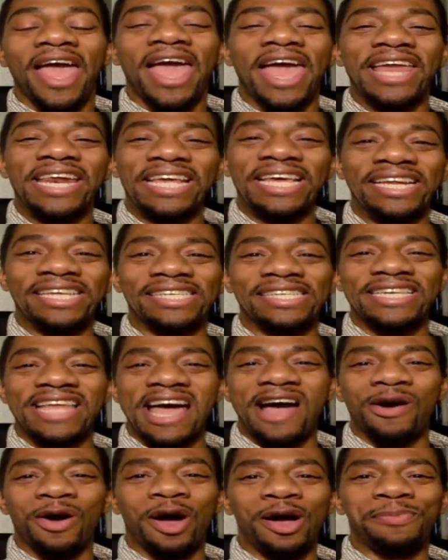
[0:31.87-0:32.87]
and it is
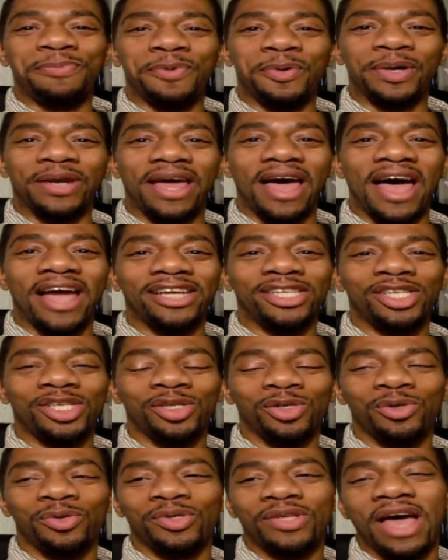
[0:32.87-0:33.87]
now up on
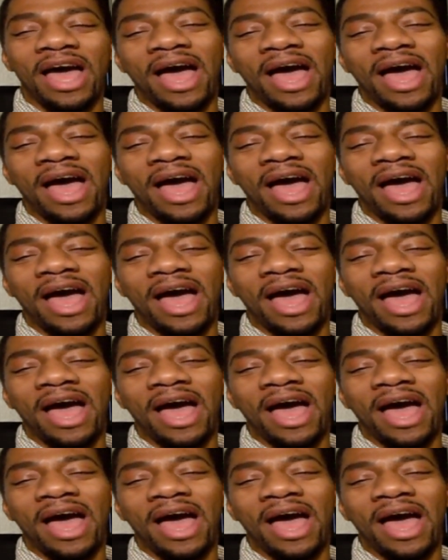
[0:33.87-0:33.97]
iTunes.